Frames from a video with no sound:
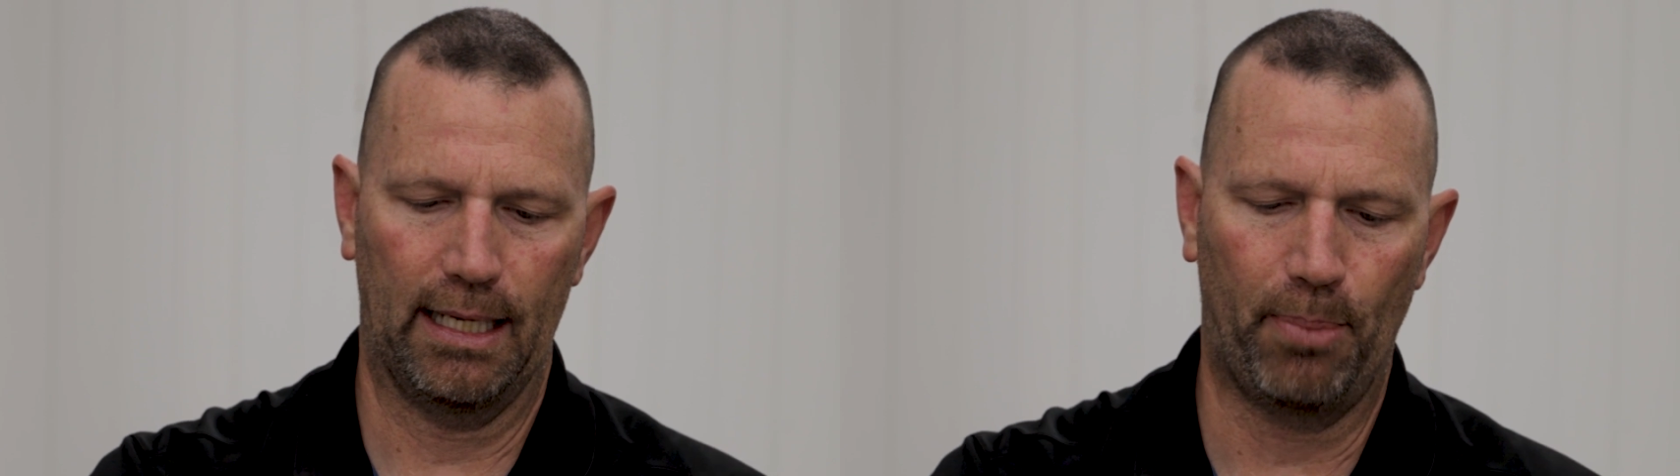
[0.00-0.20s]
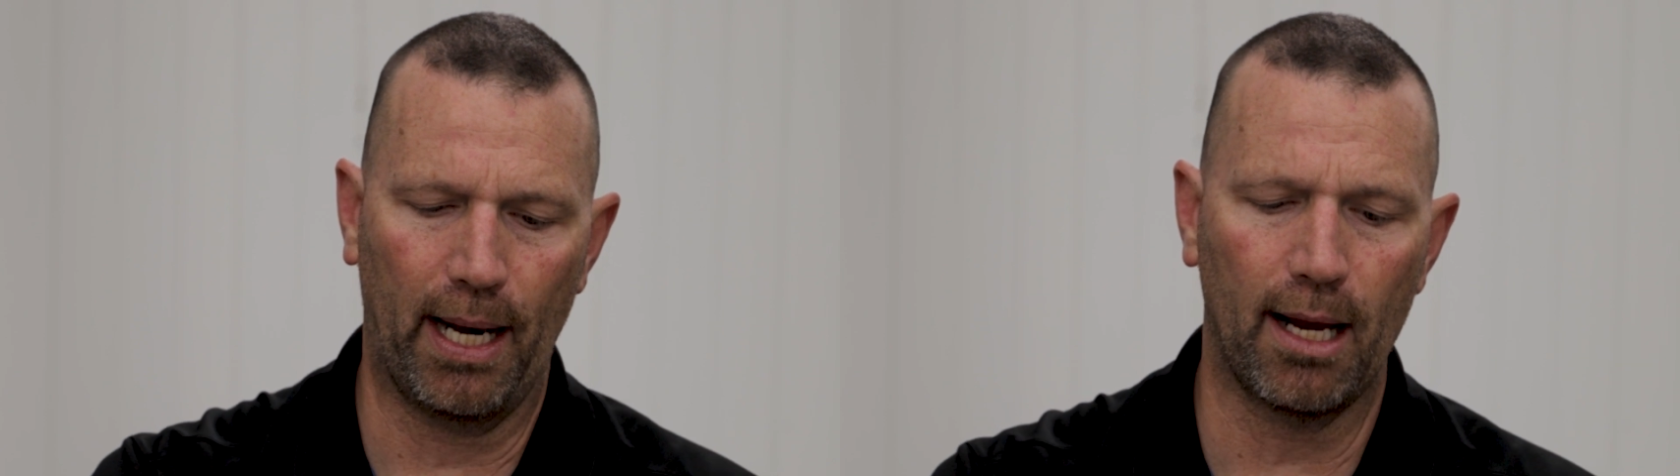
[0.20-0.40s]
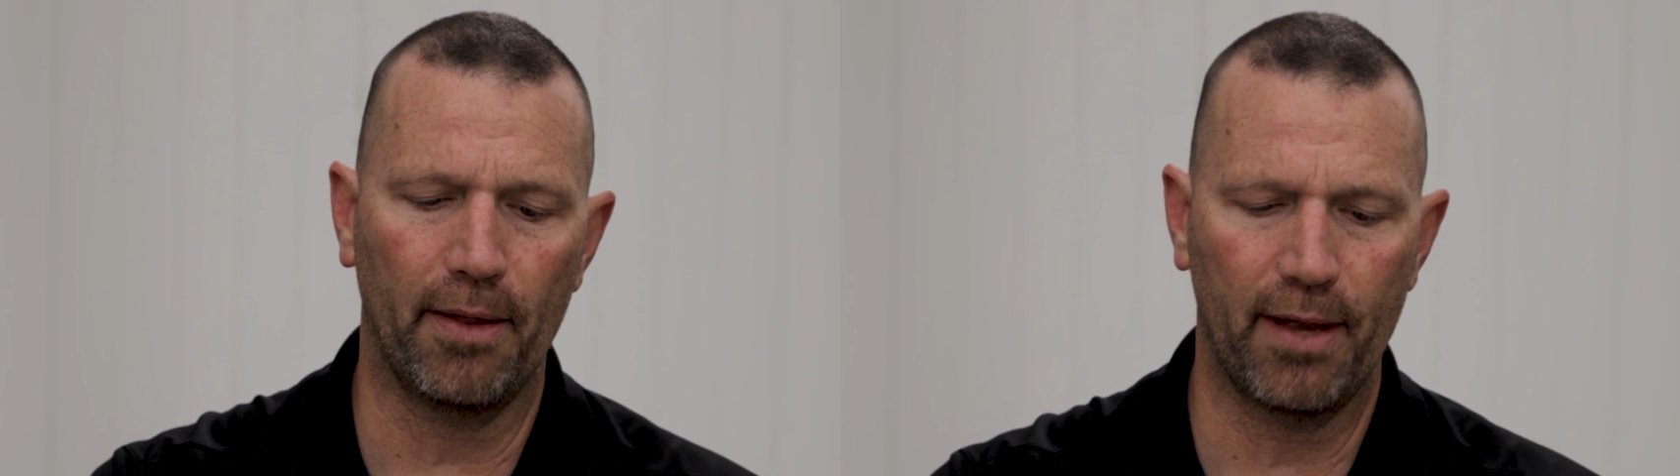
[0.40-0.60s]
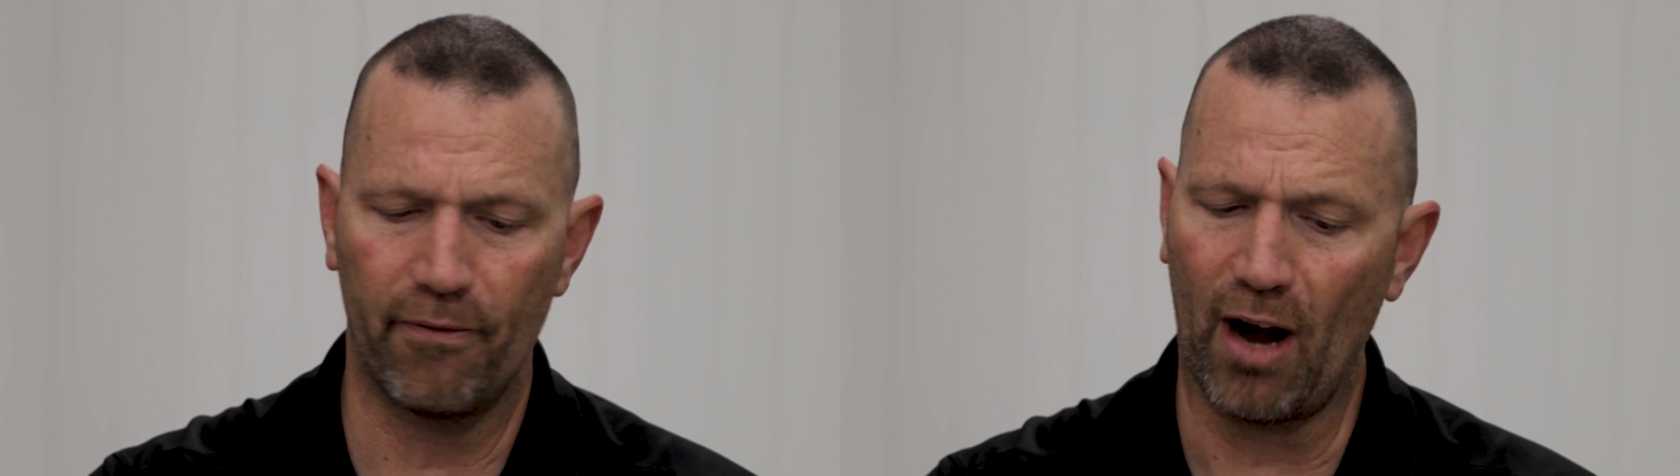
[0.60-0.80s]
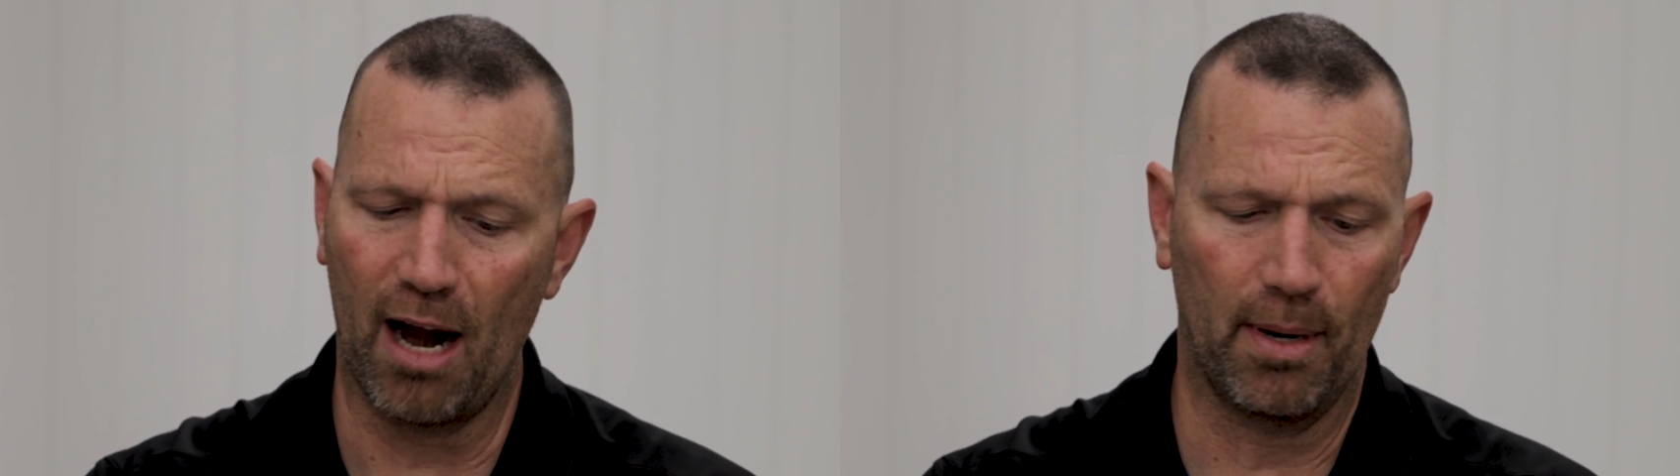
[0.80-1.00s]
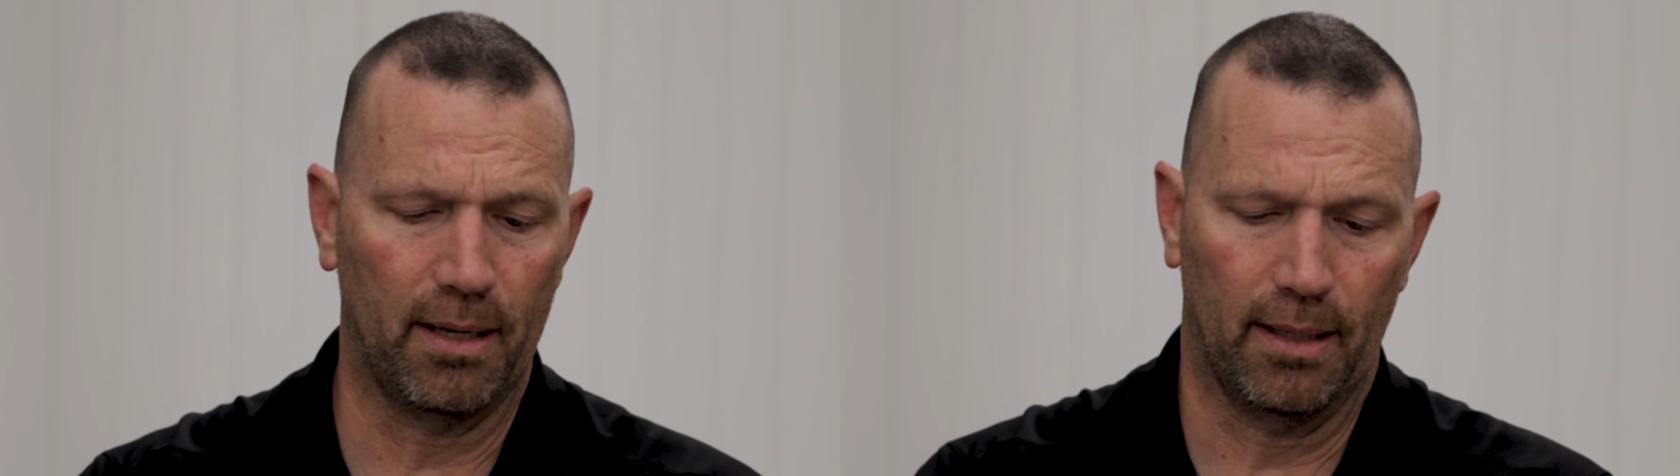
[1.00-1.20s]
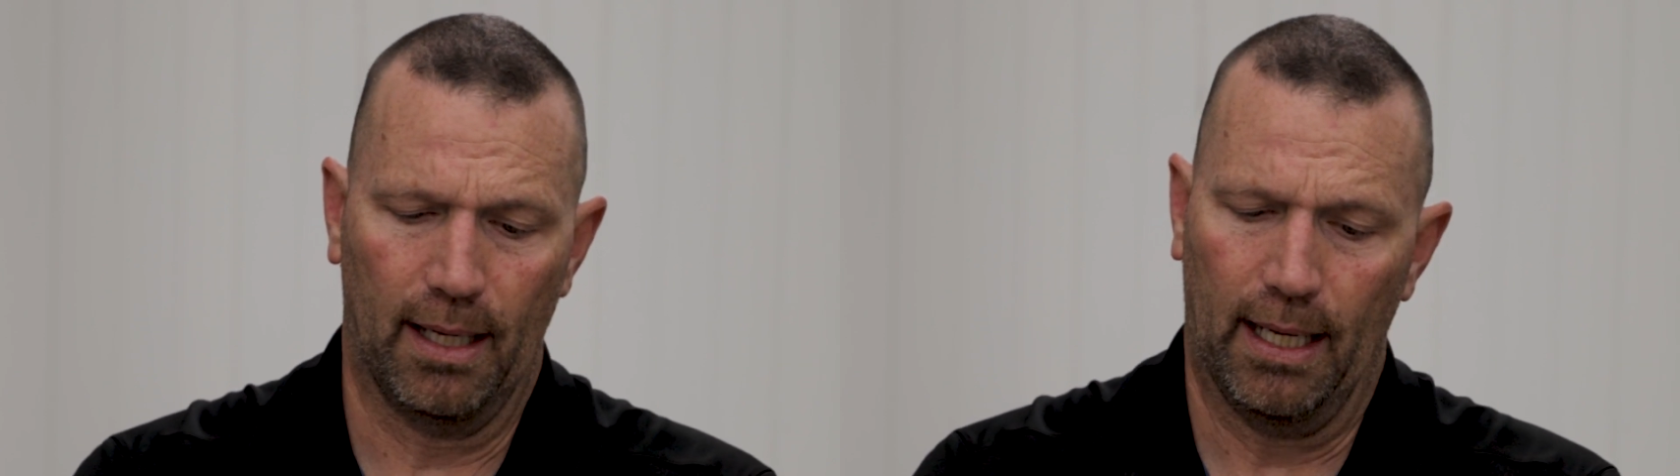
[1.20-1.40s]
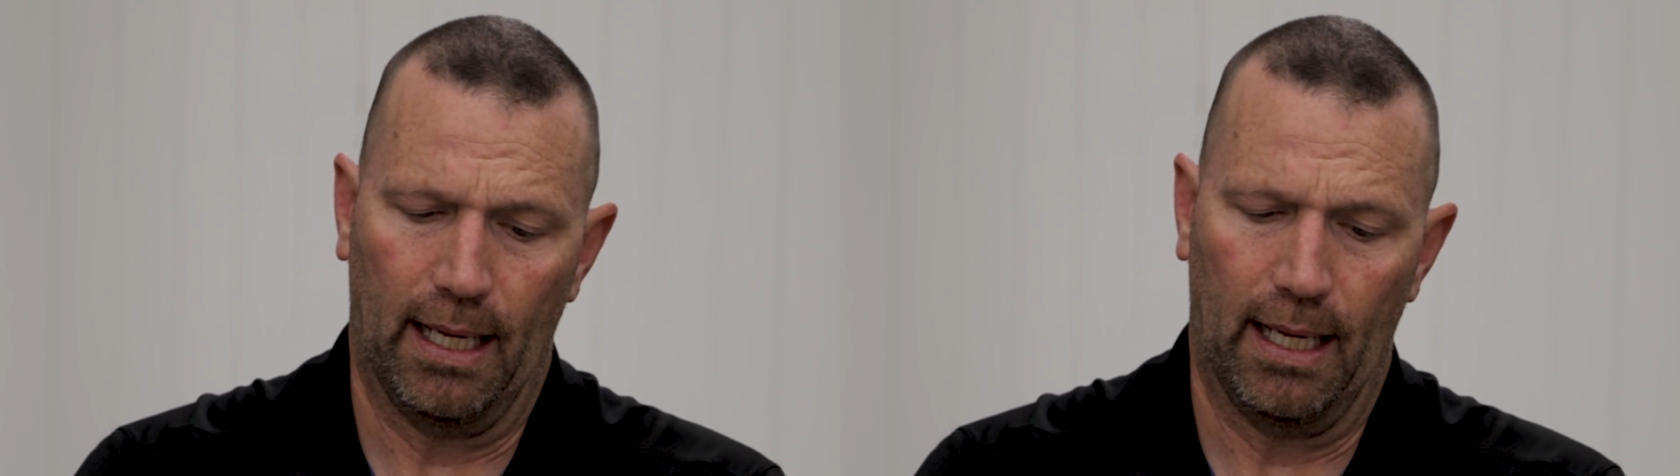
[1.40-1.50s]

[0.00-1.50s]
depending on the environment,